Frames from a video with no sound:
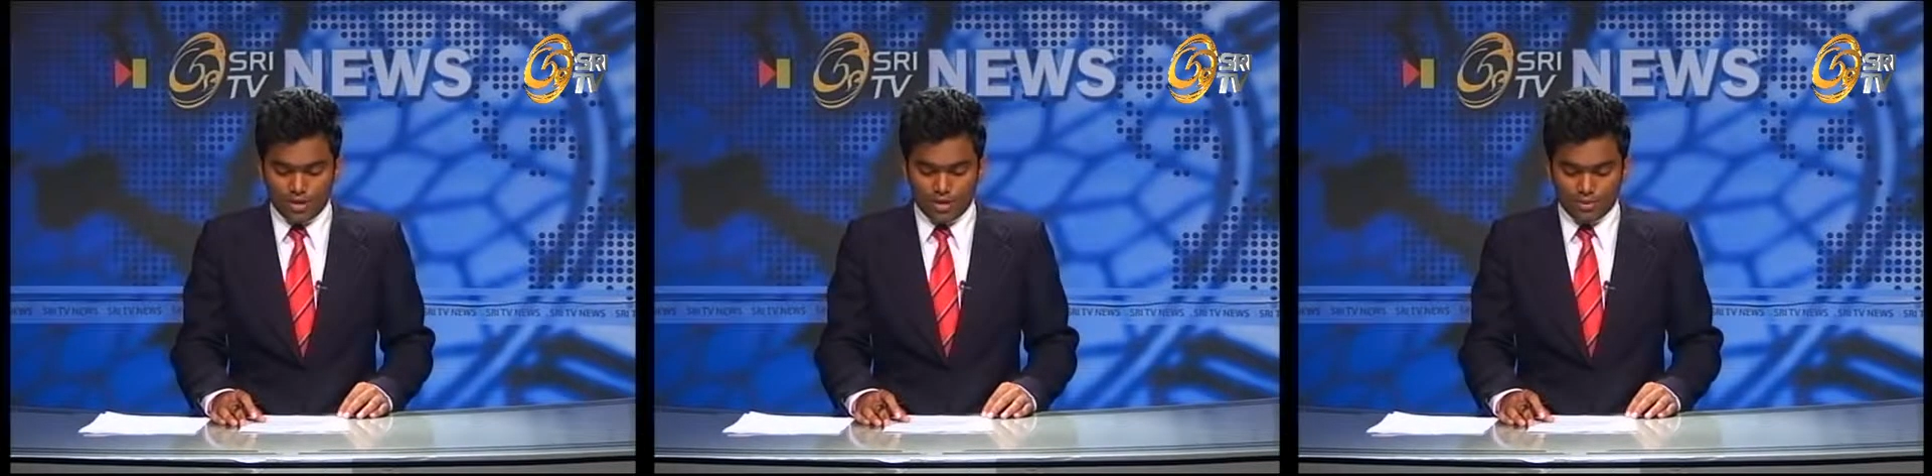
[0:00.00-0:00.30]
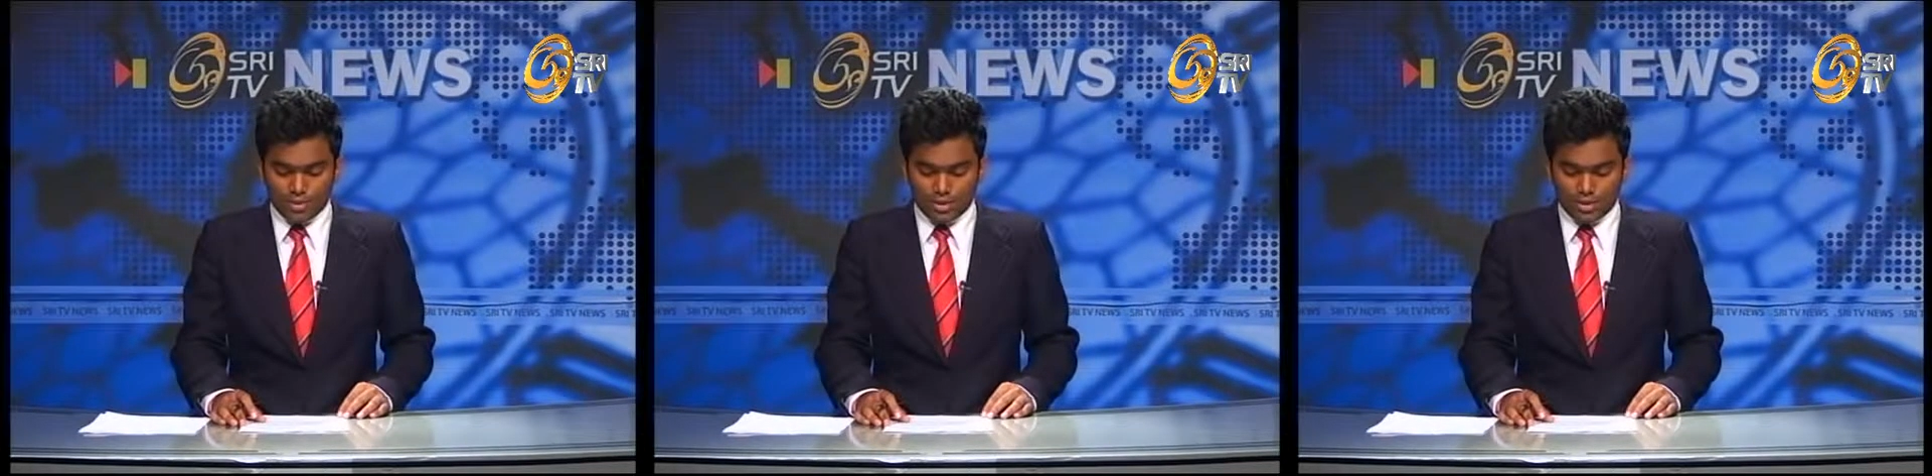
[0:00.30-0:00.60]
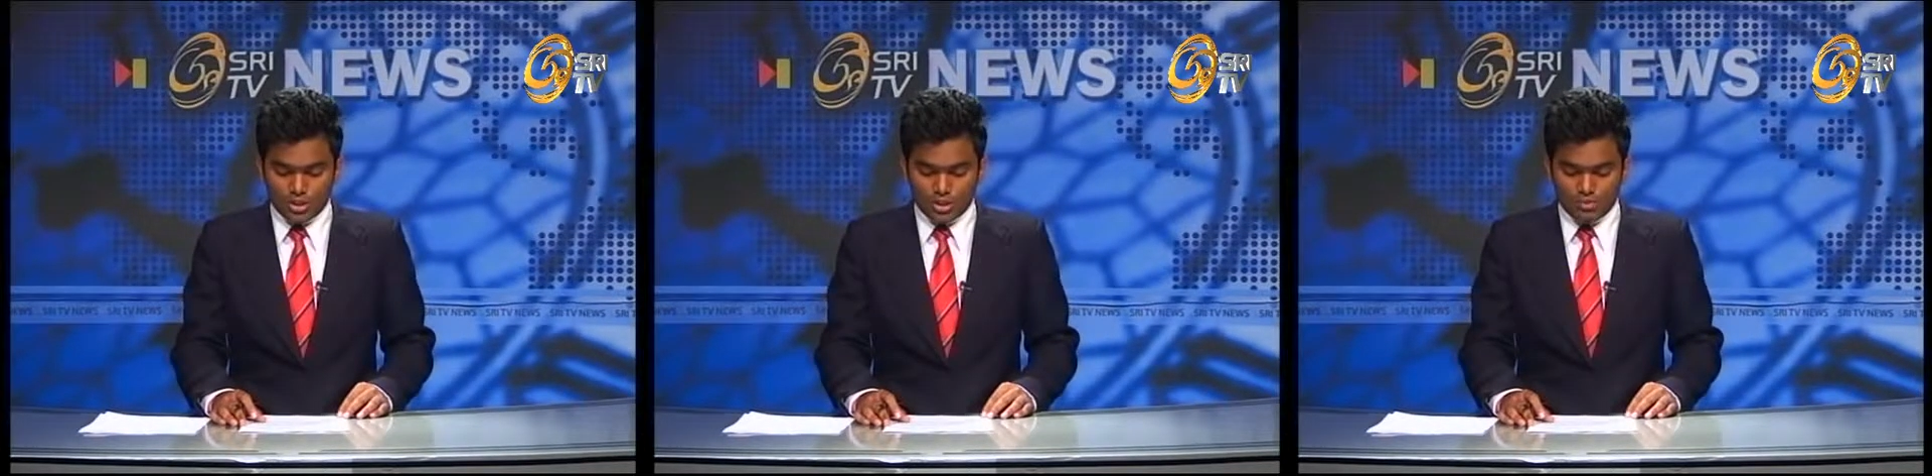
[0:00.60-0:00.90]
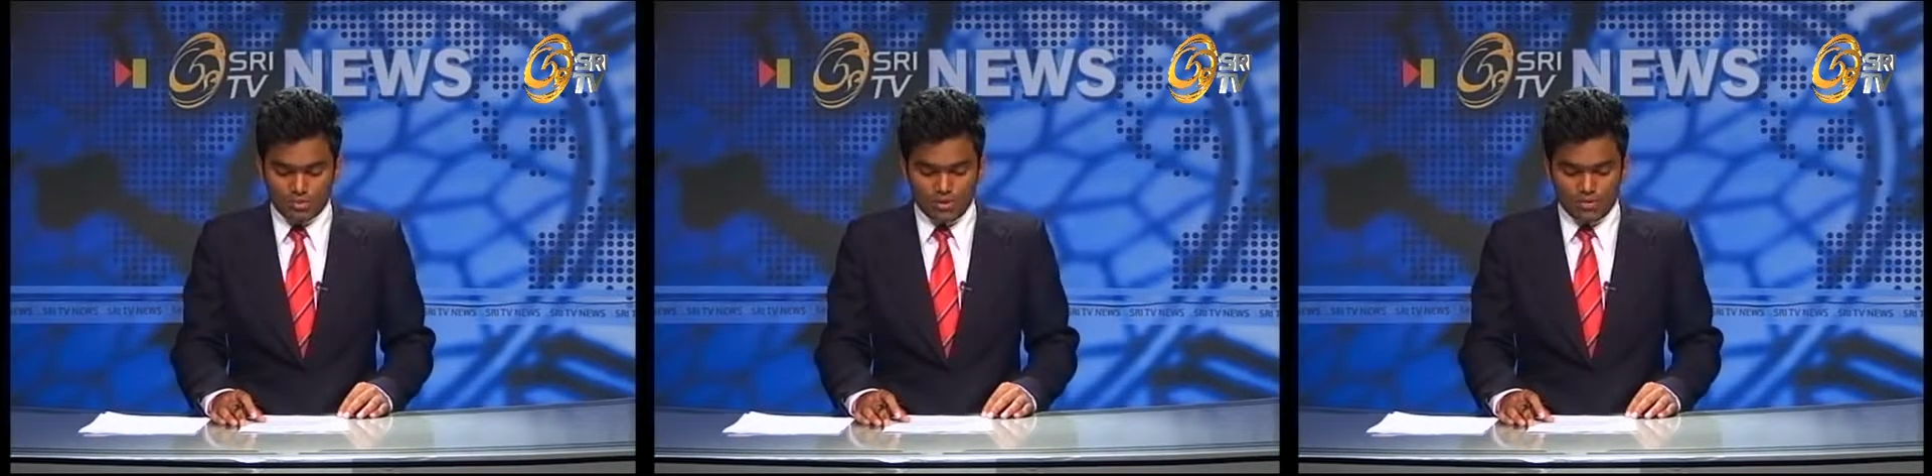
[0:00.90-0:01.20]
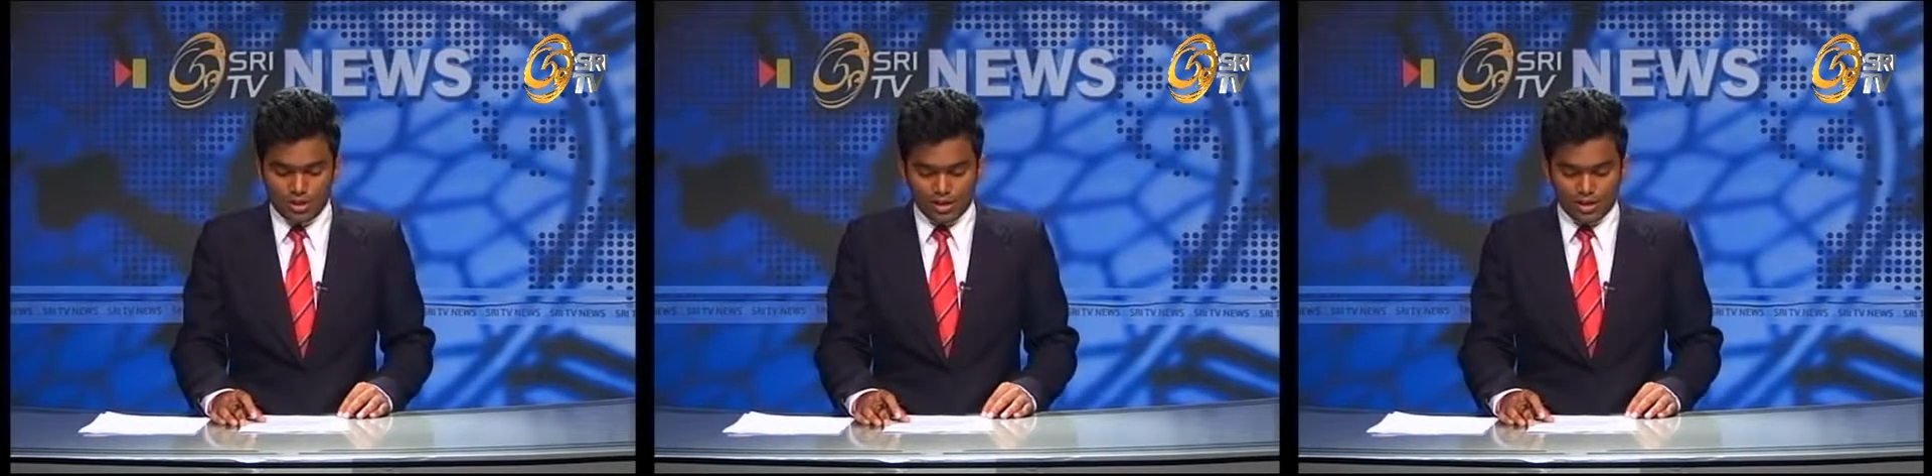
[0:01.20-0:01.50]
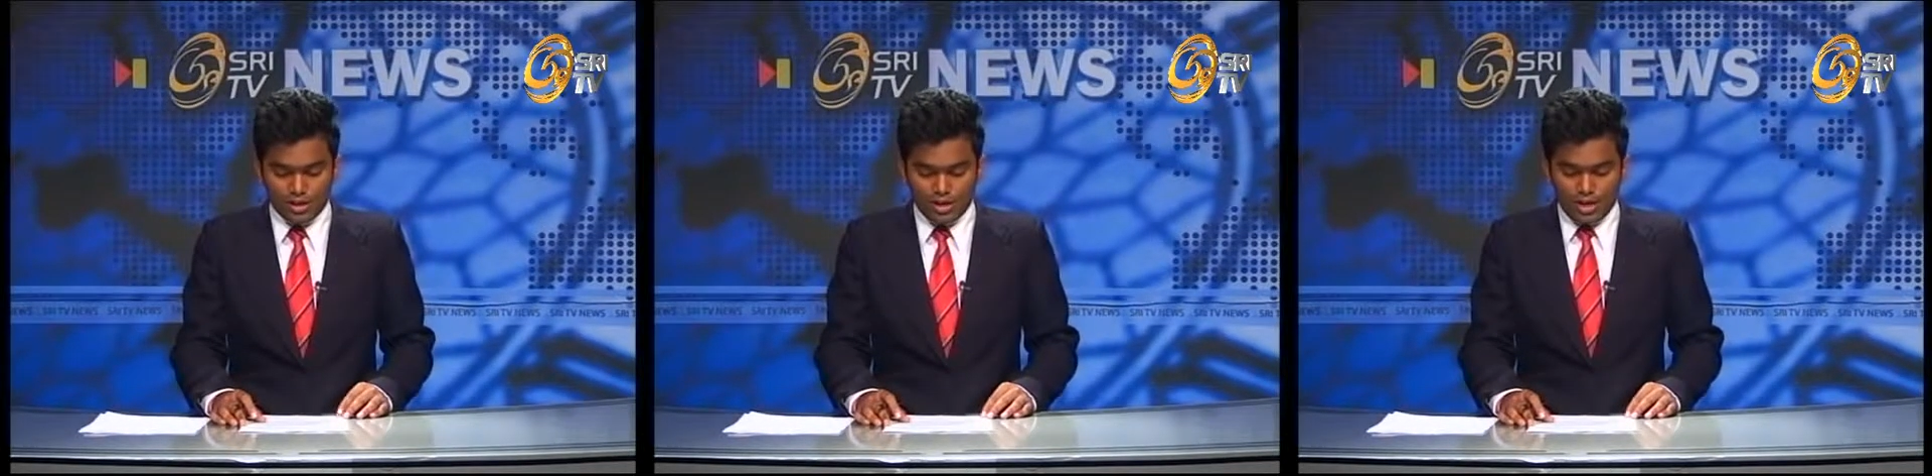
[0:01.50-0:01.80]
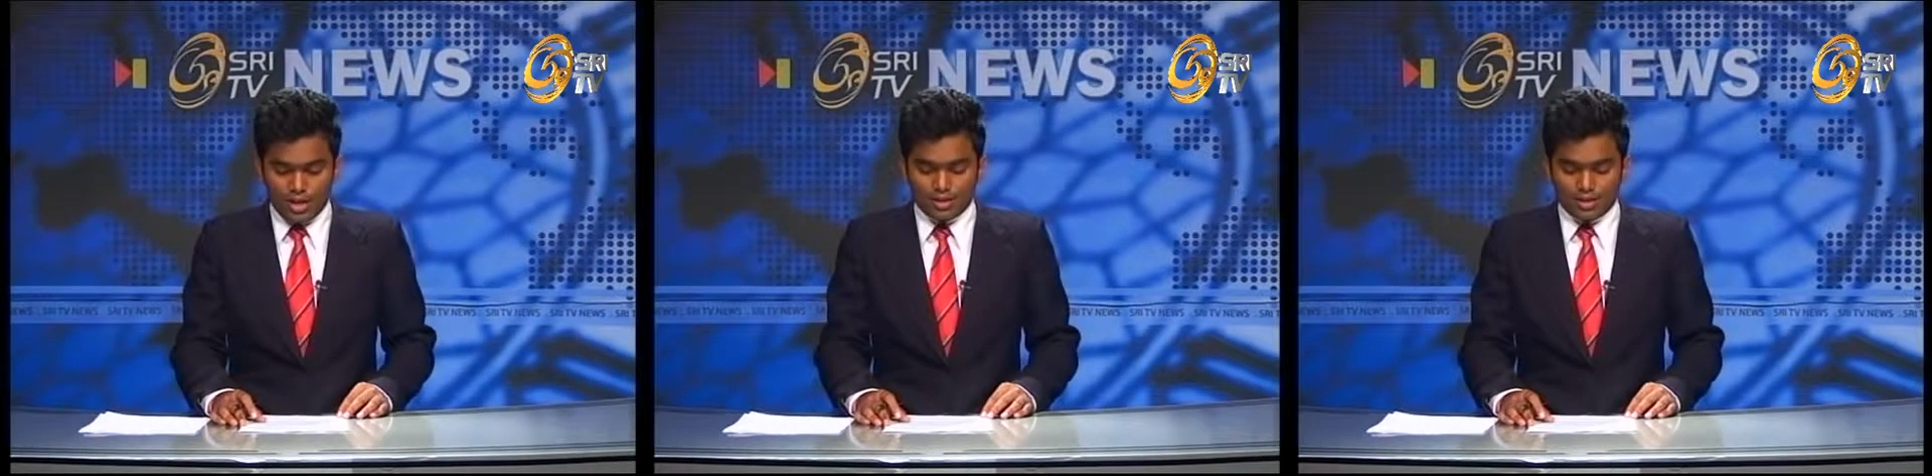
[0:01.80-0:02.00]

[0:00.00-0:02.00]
Wickremesinghe should be fielded